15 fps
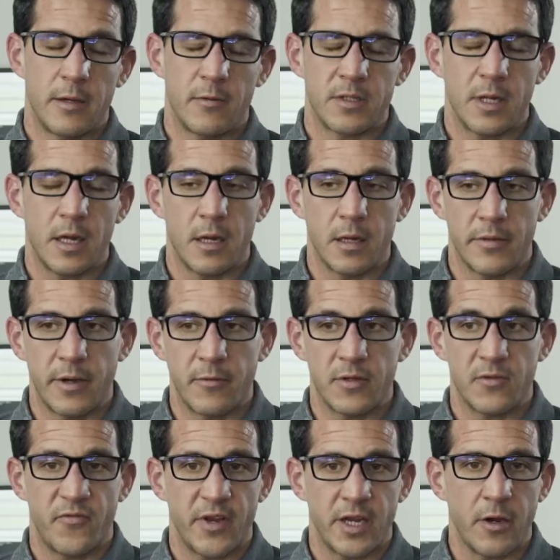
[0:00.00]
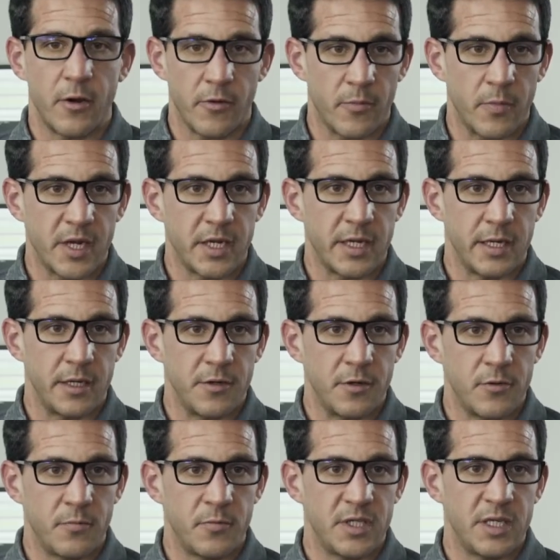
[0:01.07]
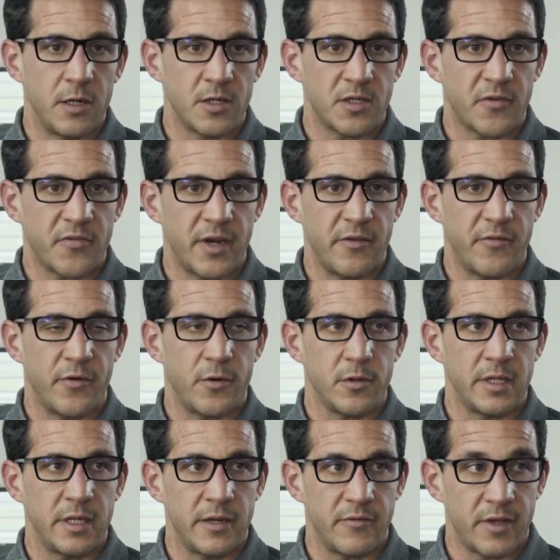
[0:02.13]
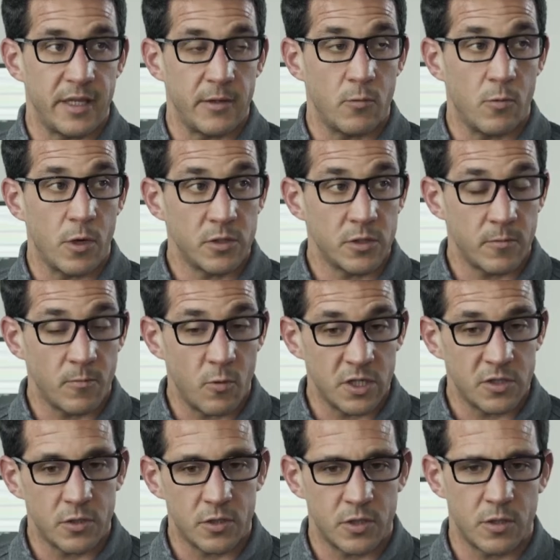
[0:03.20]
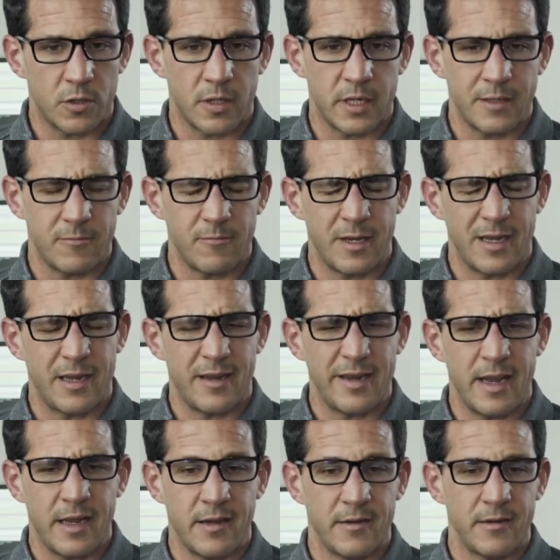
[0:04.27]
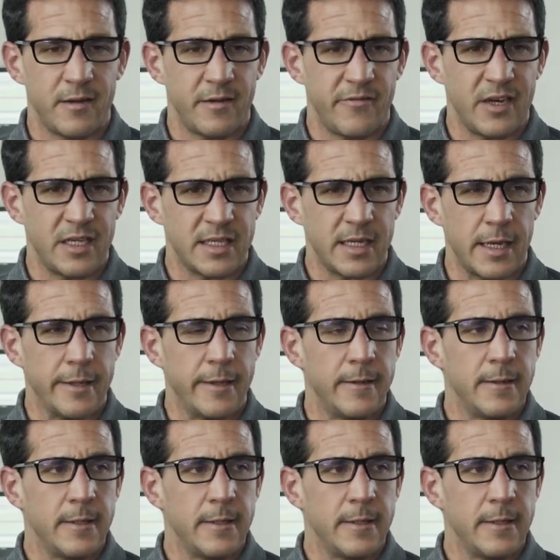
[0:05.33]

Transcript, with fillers: That was ah, that was very heartbreaking. You know, we put in lots of effort and everything washed washed ashore, and I felt sad.